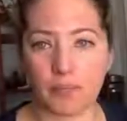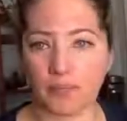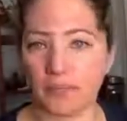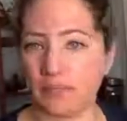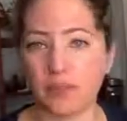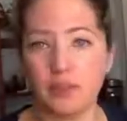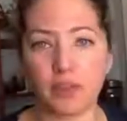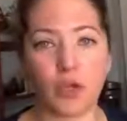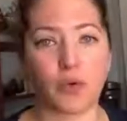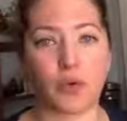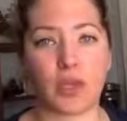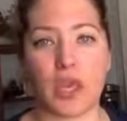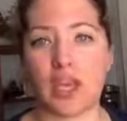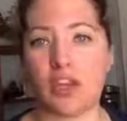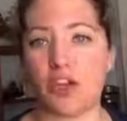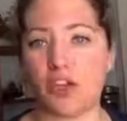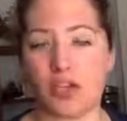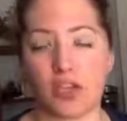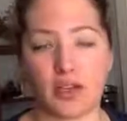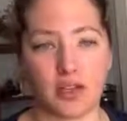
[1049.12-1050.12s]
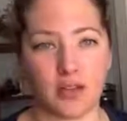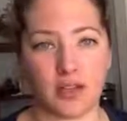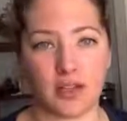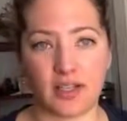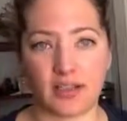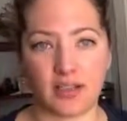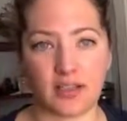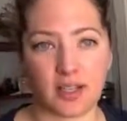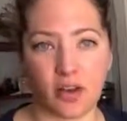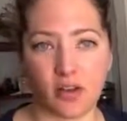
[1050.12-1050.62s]
location that
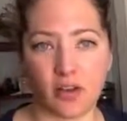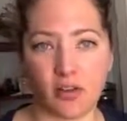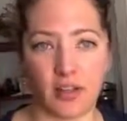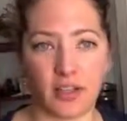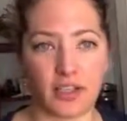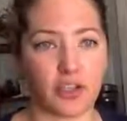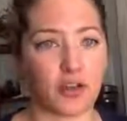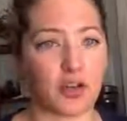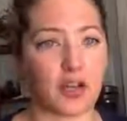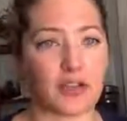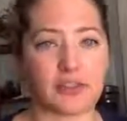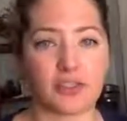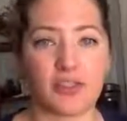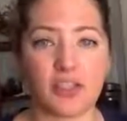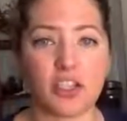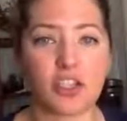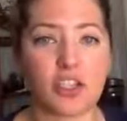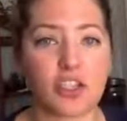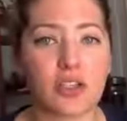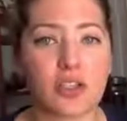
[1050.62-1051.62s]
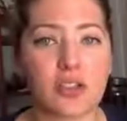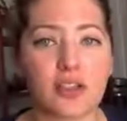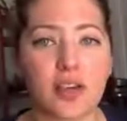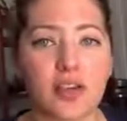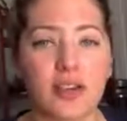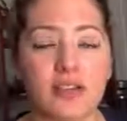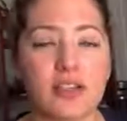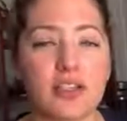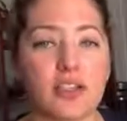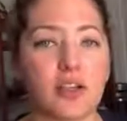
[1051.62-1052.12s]
sell, like your esthetician's eye
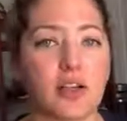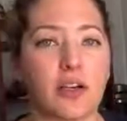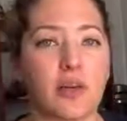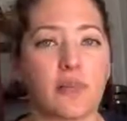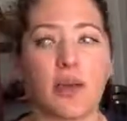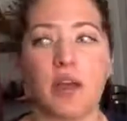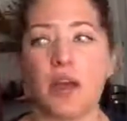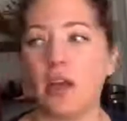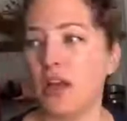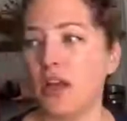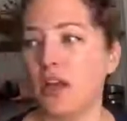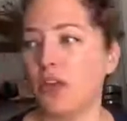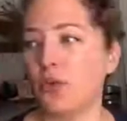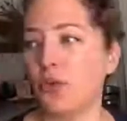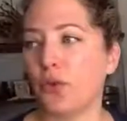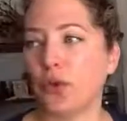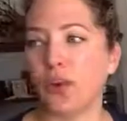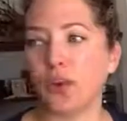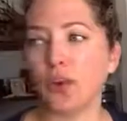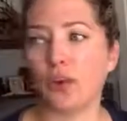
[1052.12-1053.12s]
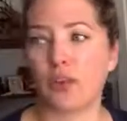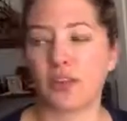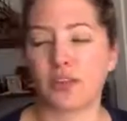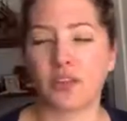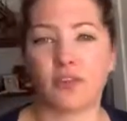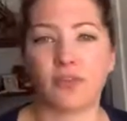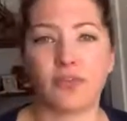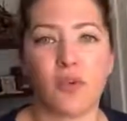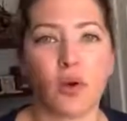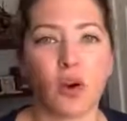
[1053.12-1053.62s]
serum. You can go to
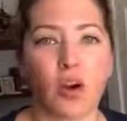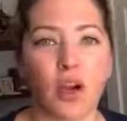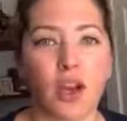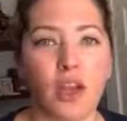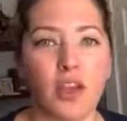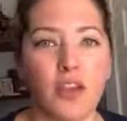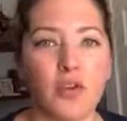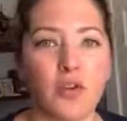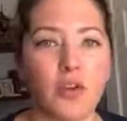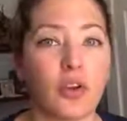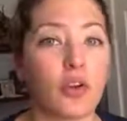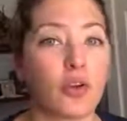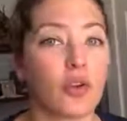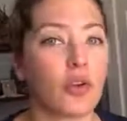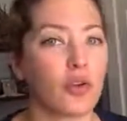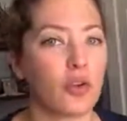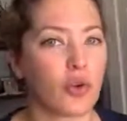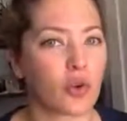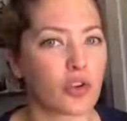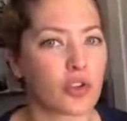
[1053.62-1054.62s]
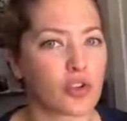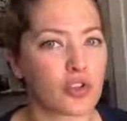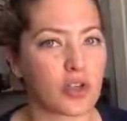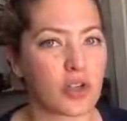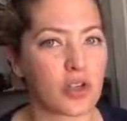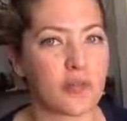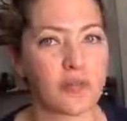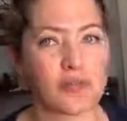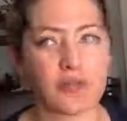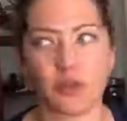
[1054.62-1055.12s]
Sephora, you can go to
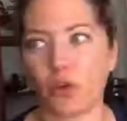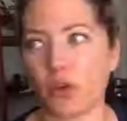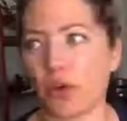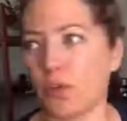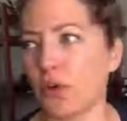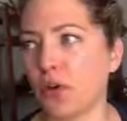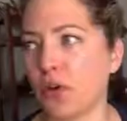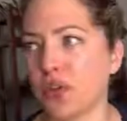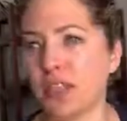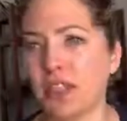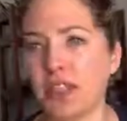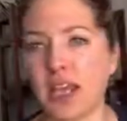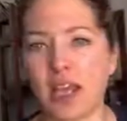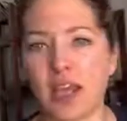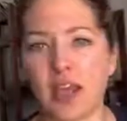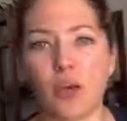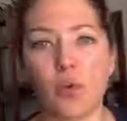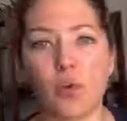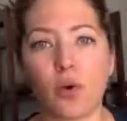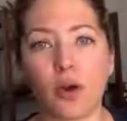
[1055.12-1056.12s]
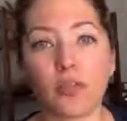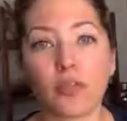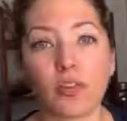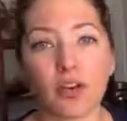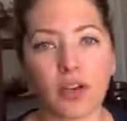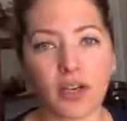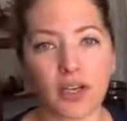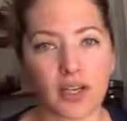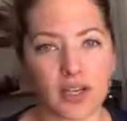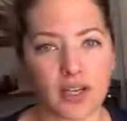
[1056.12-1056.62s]
Nordstrom's, Laura Mercier, whoever
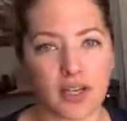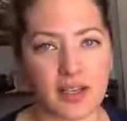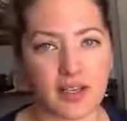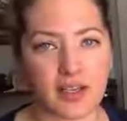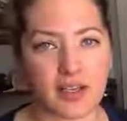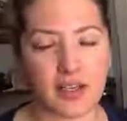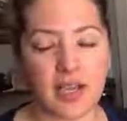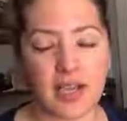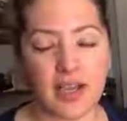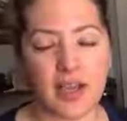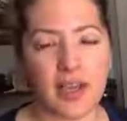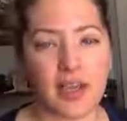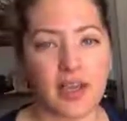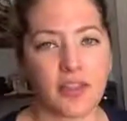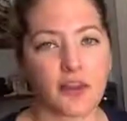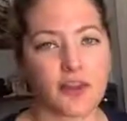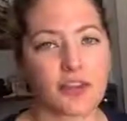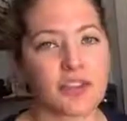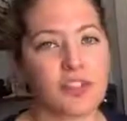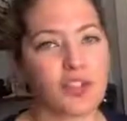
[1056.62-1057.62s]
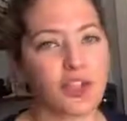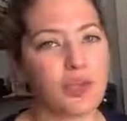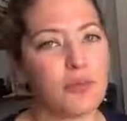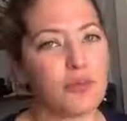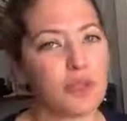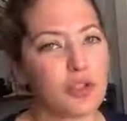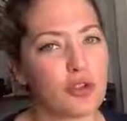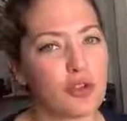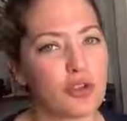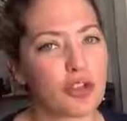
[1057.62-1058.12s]
it is. Their serums
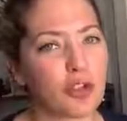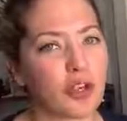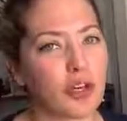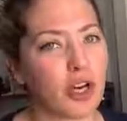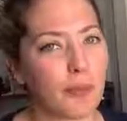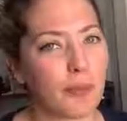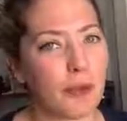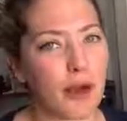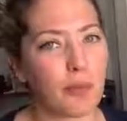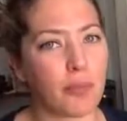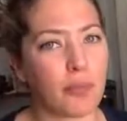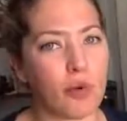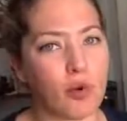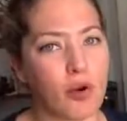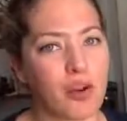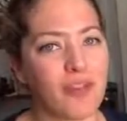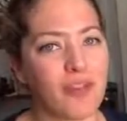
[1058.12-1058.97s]
usually are about 0.5